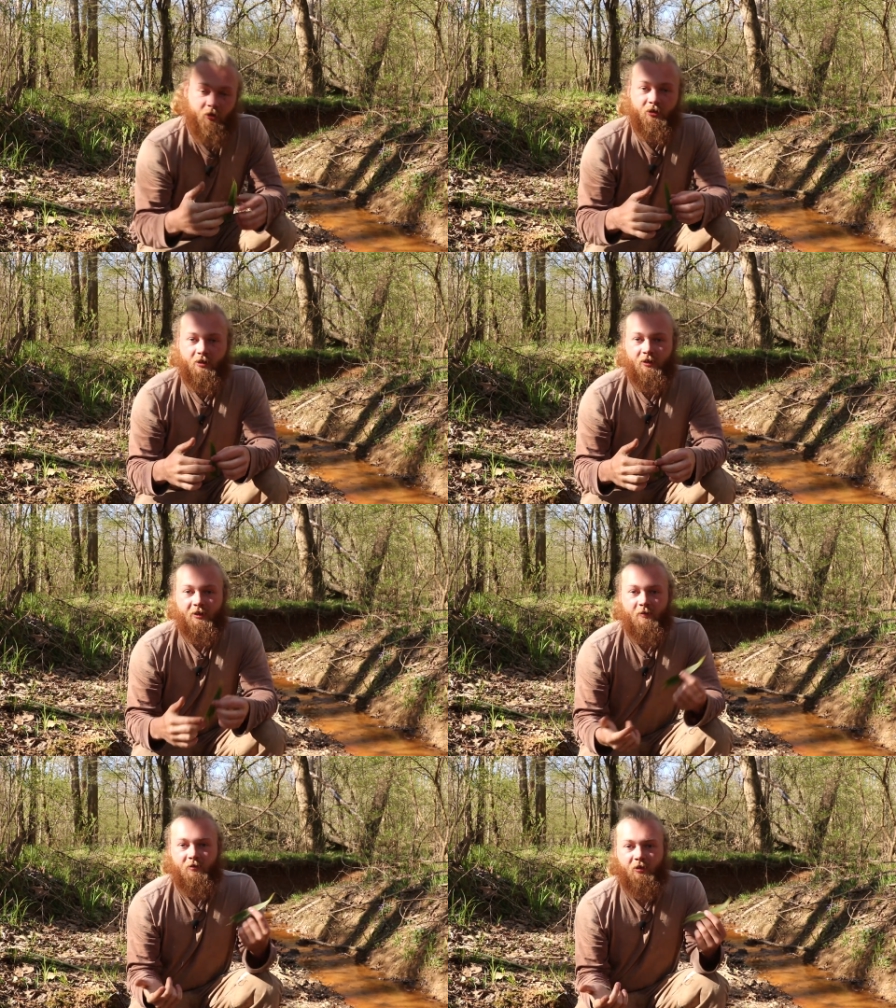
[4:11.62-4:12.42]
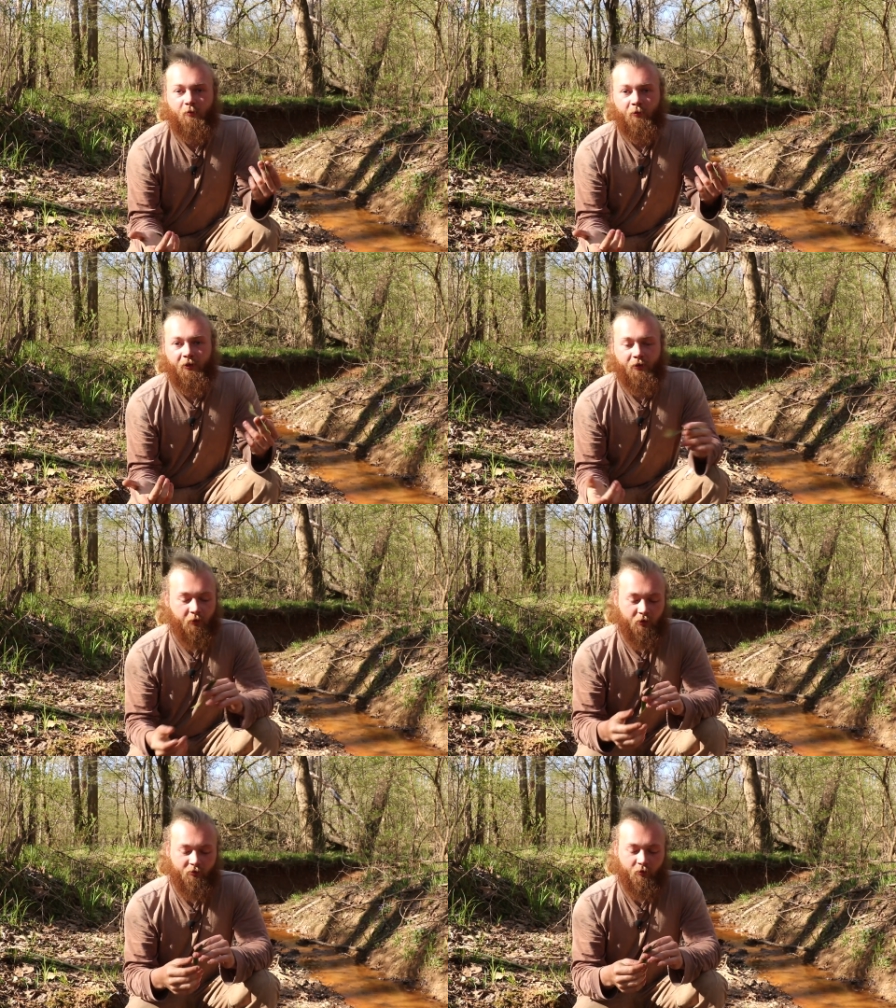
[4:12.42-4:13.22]
little yucca leaves, they're really
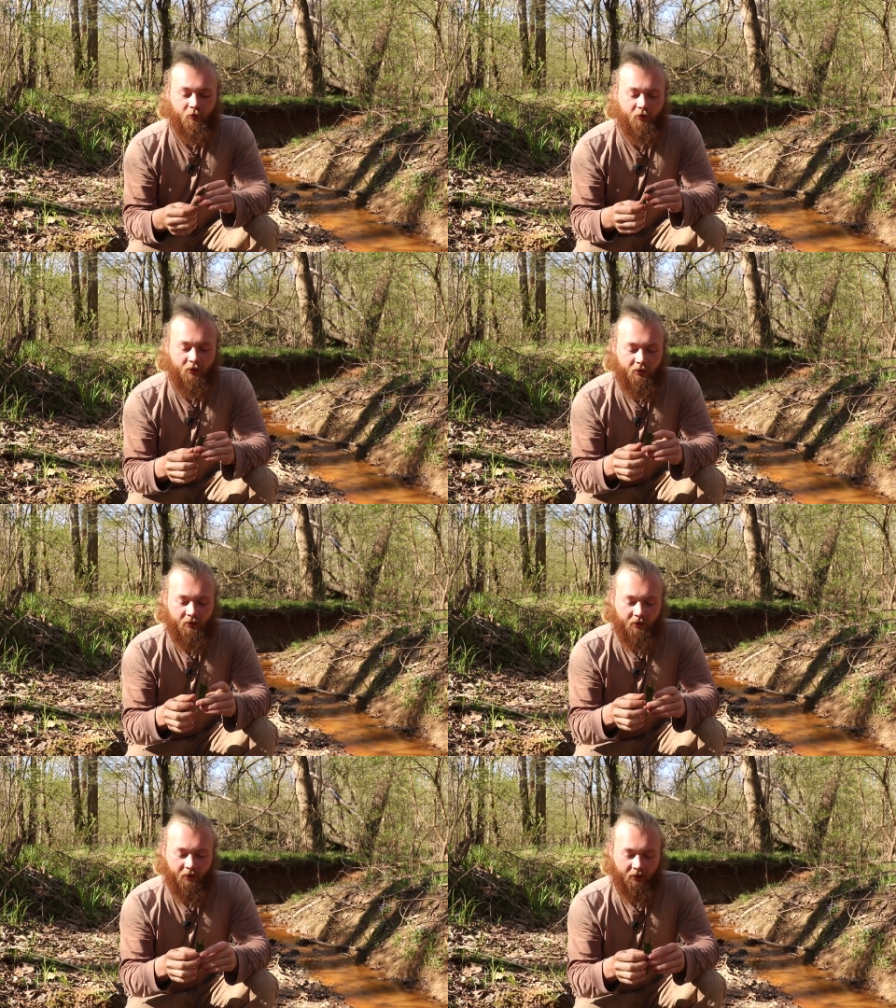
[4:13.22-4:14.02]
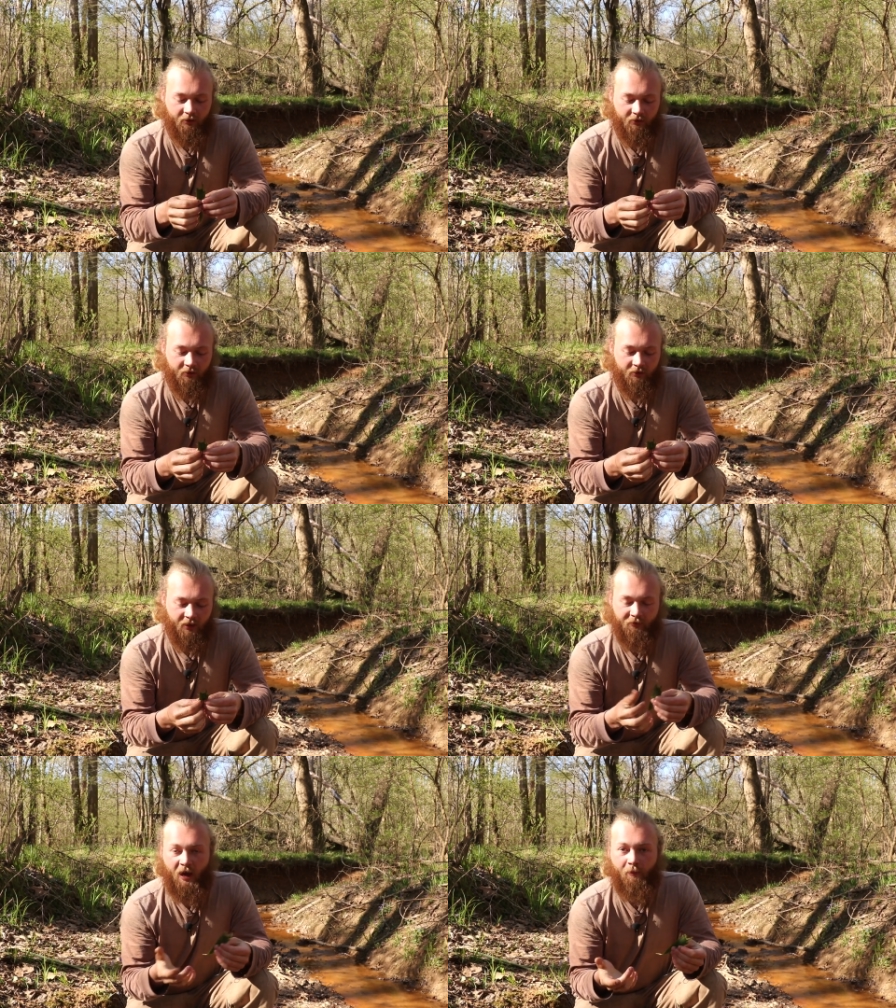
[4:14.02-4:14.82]
useful and uh,
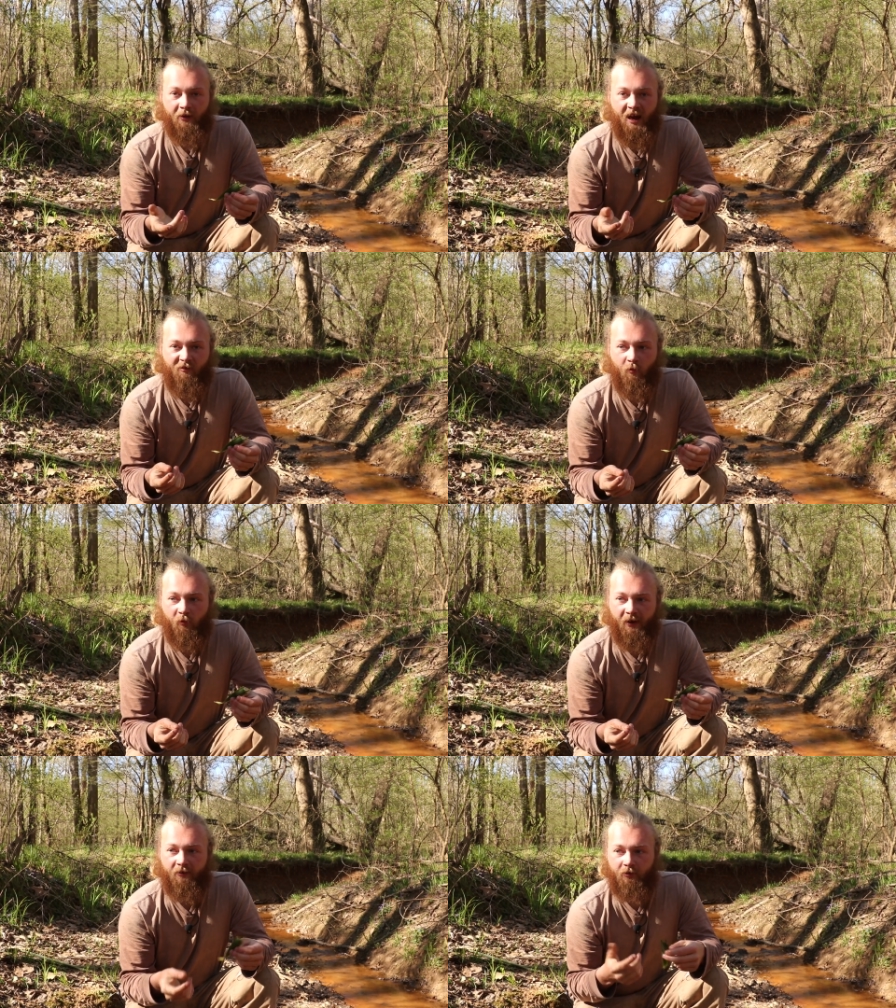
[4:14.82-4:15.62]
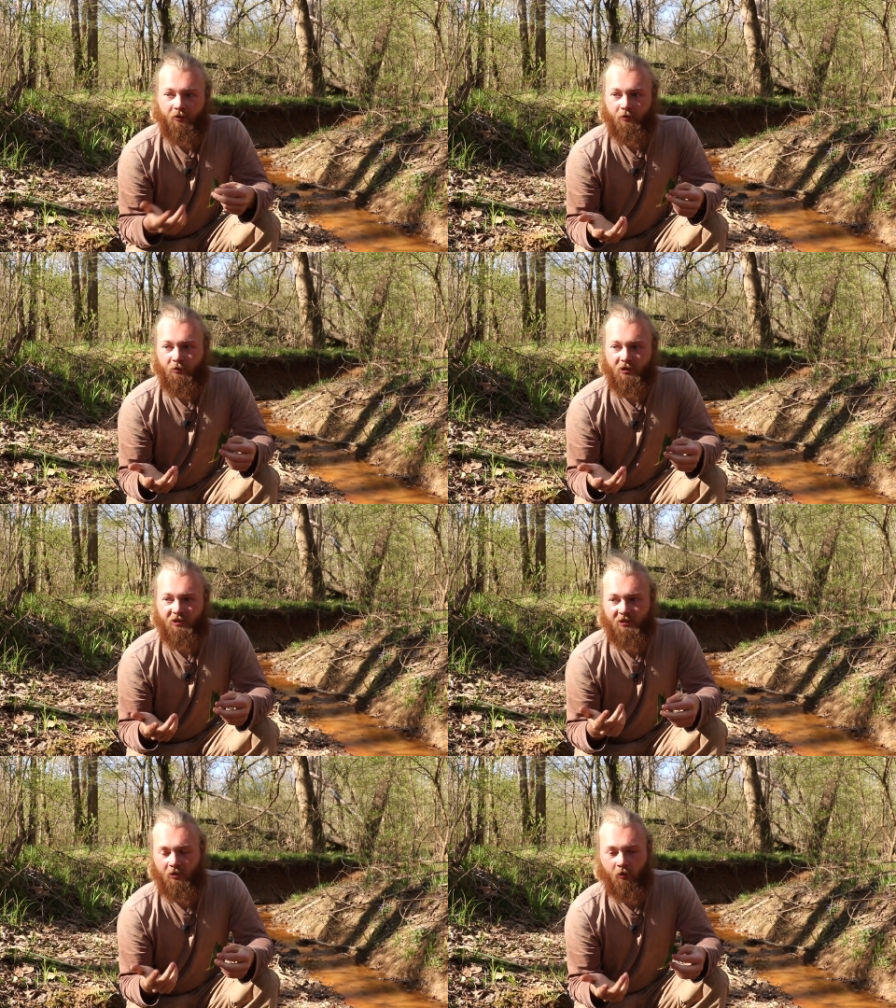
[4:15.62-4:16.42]
if you happen to have them around, you can use
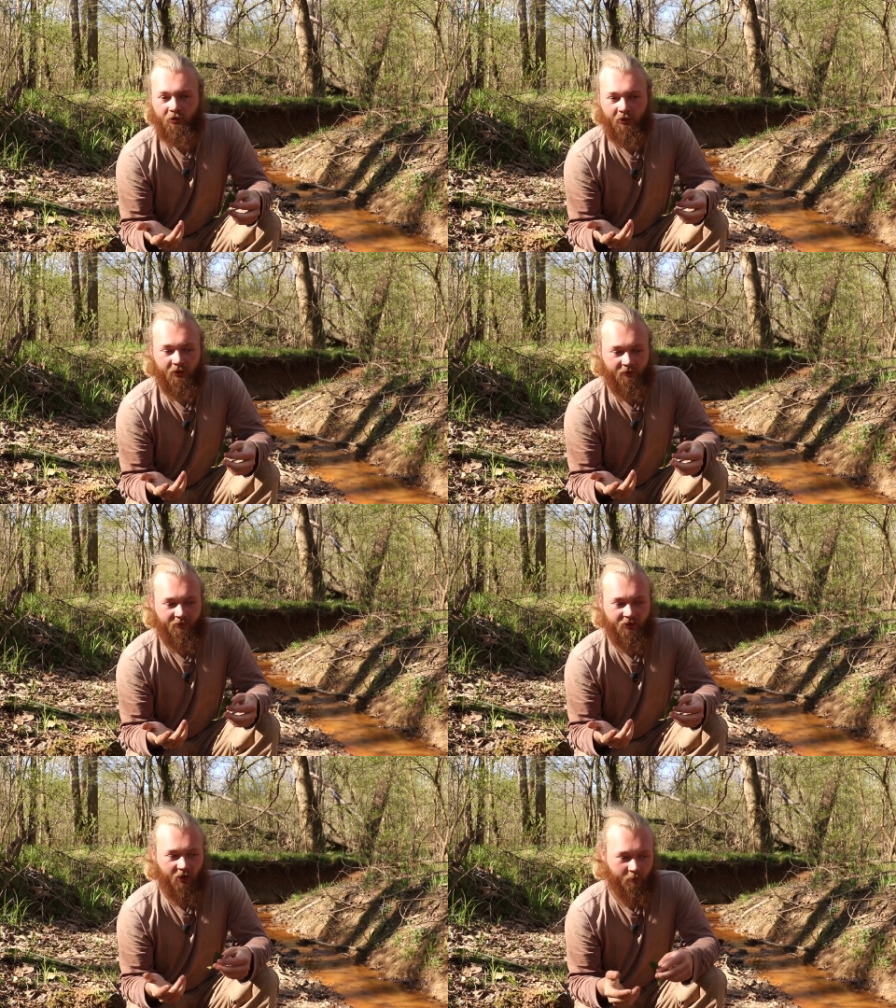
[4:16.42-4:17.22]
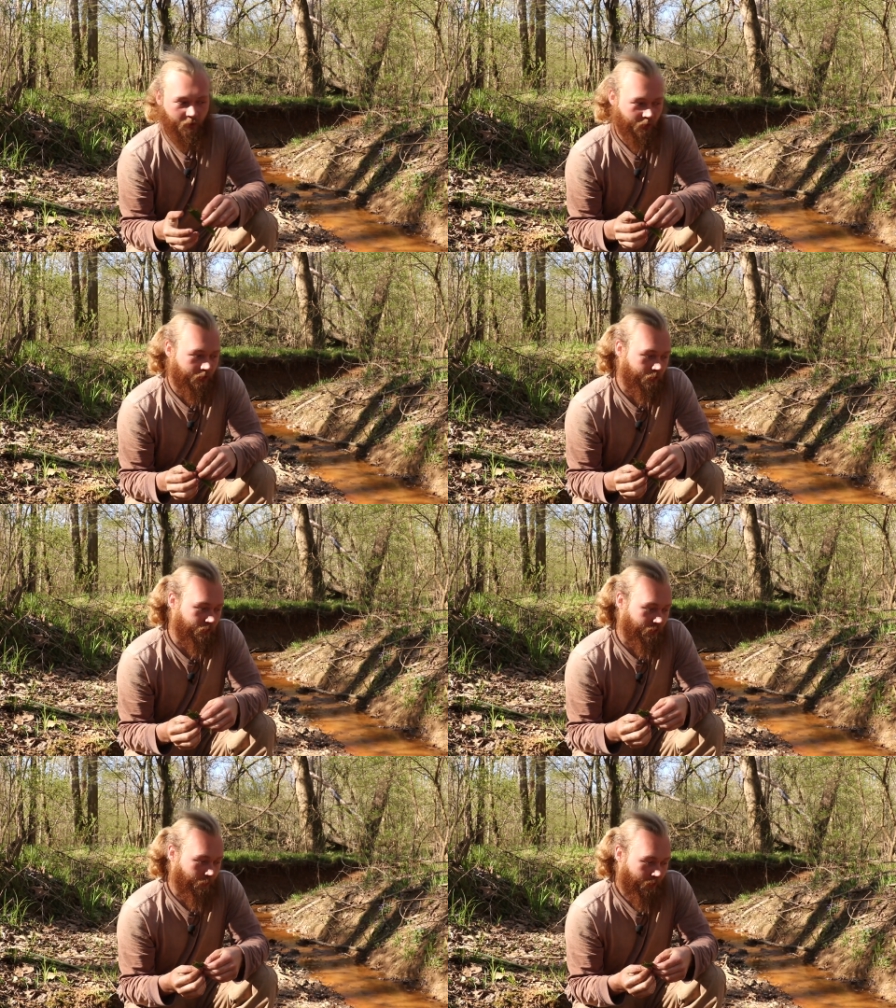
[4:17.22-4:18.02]
these as an alternative to soap. You can
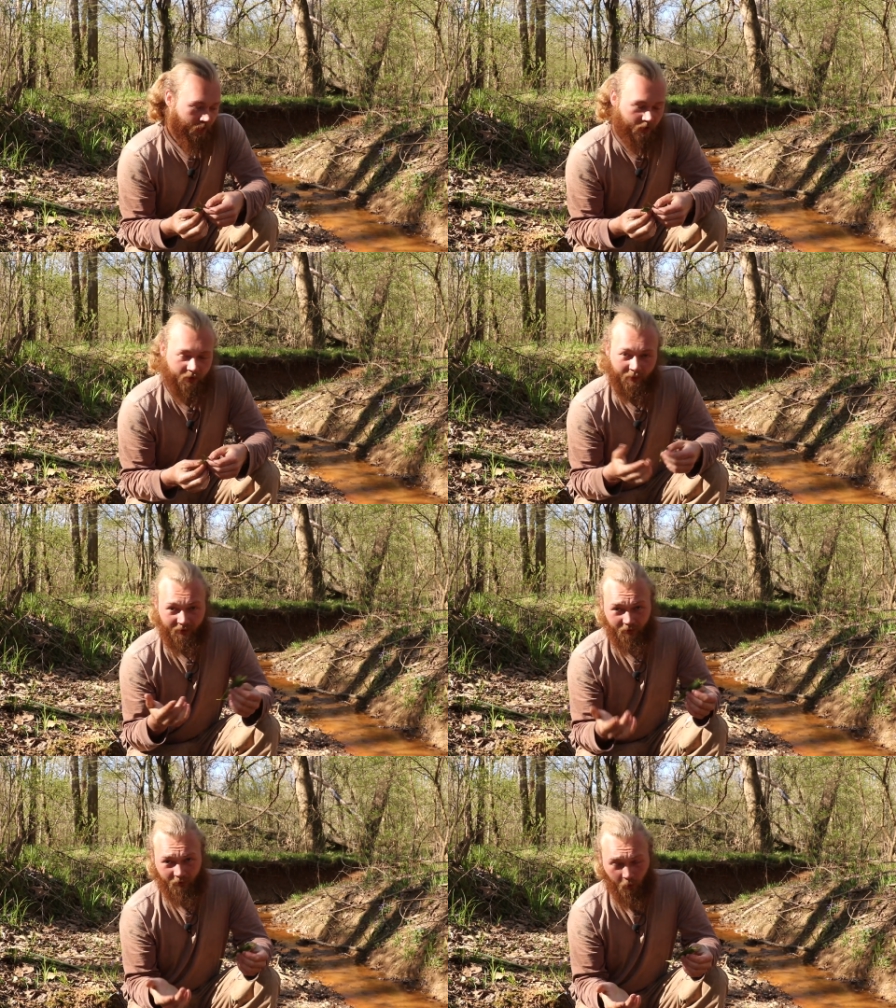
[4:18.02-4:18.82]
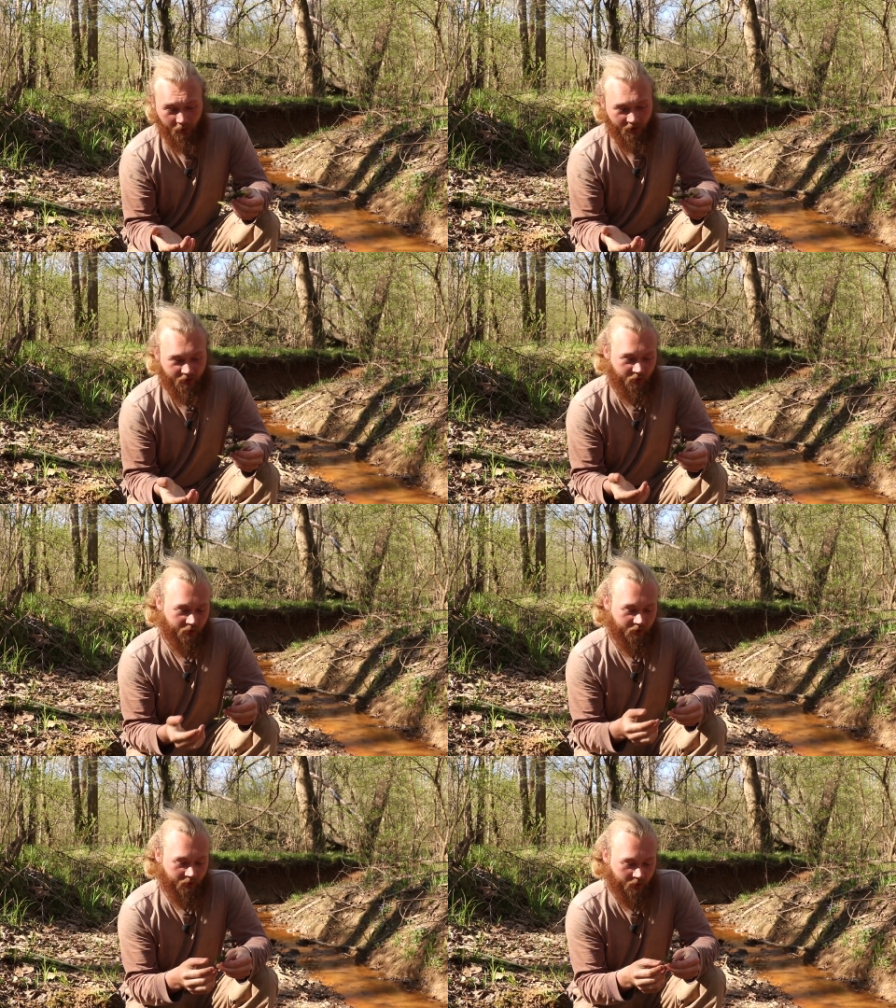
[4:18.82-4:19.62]
use them to make cordage, you
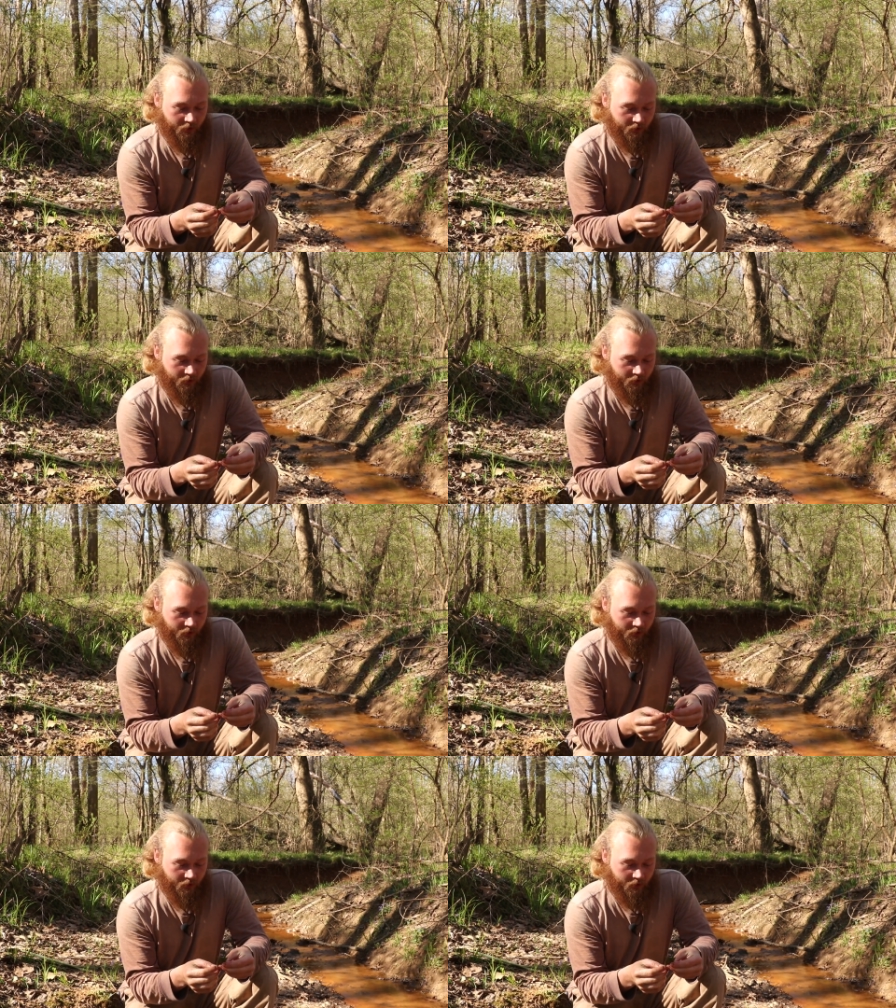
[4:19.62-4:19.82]
can